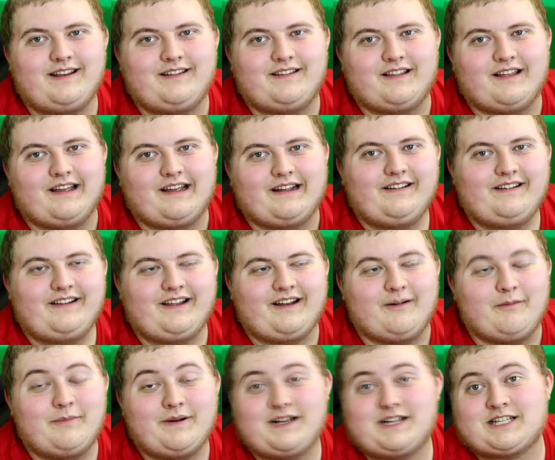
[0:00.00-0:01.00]
He's like, you
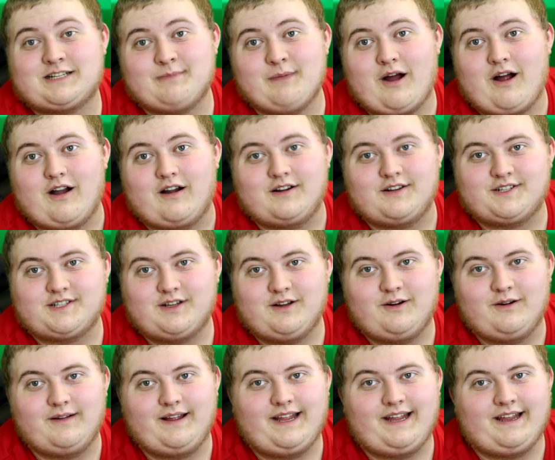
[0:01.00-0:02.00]
know, but he's smart.
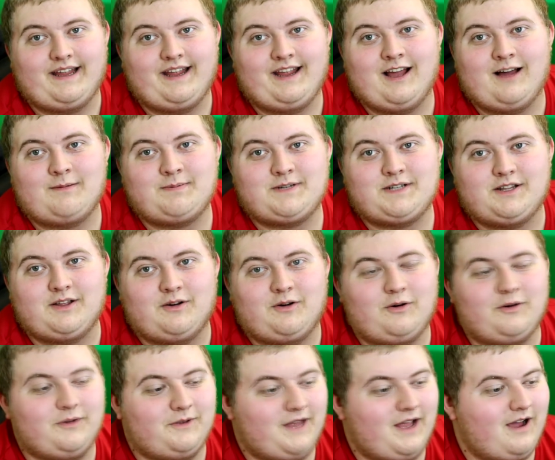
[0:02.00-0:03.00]
So he helps you the
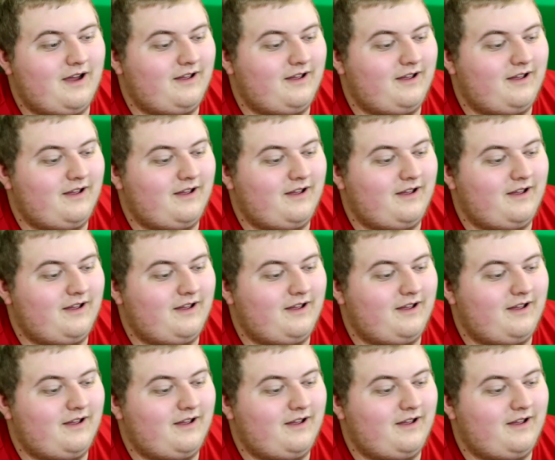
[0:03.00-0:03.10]
whole